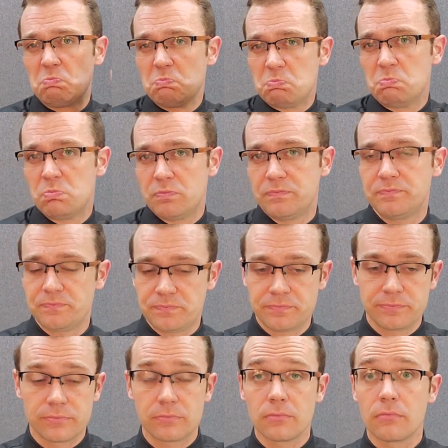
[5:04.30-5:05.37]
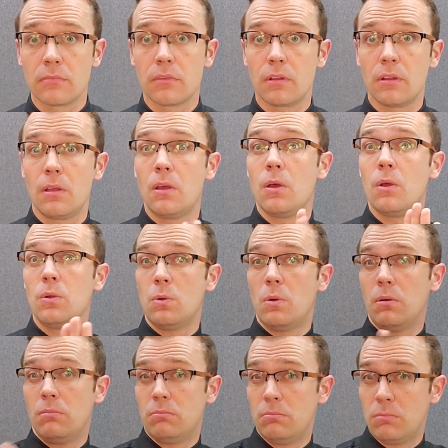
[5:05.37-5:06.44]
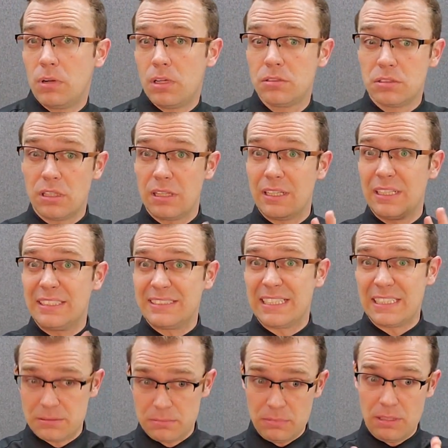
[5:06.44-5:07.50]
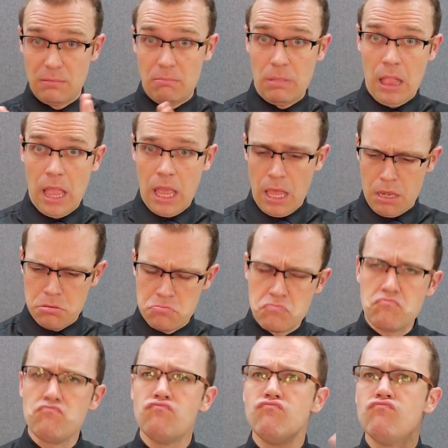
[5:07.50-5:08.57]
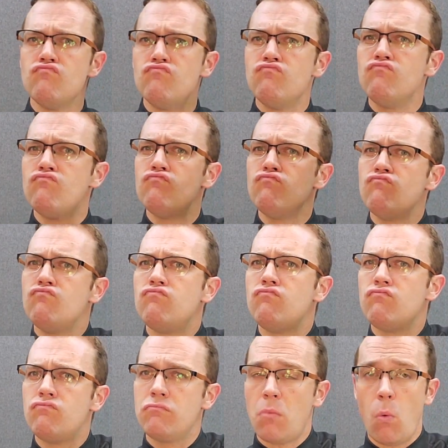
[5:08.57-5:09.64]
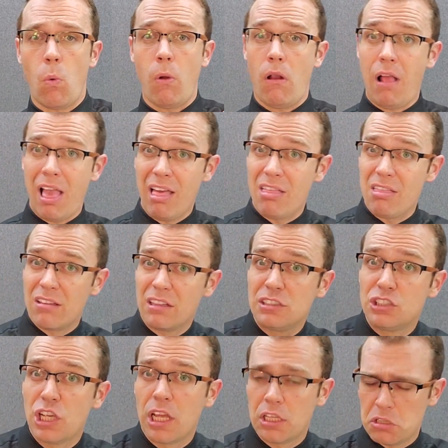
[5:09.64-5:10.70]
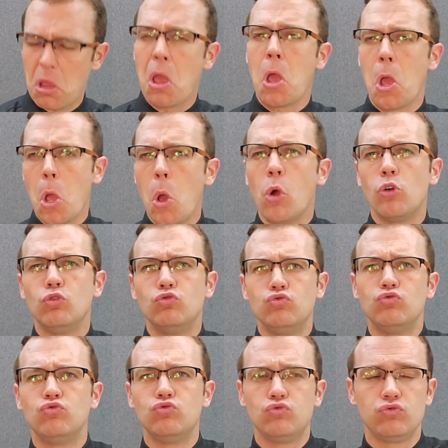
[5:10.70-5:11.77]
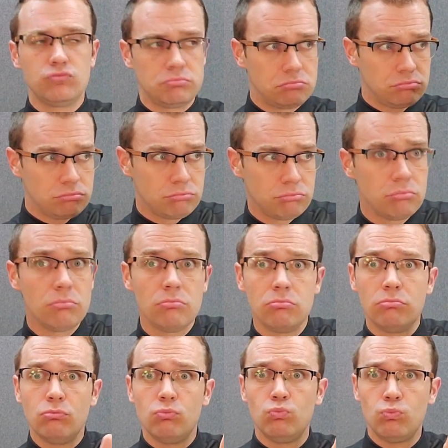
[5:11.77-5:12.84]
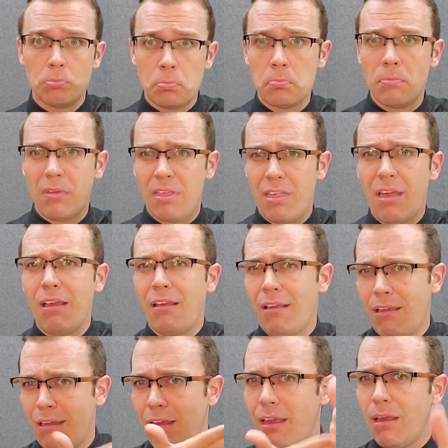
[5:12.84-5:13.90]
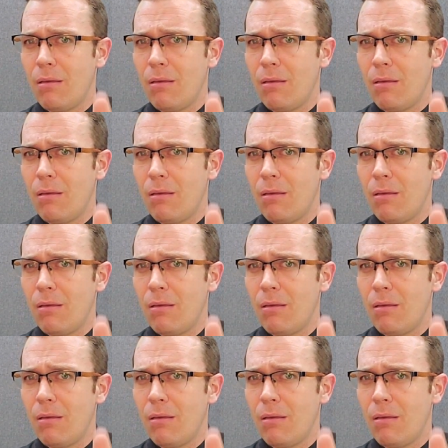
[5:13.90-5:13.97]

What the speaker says: your personal assessment and disaster plan regularly, or as your condition changes. Your network should help in this review as well.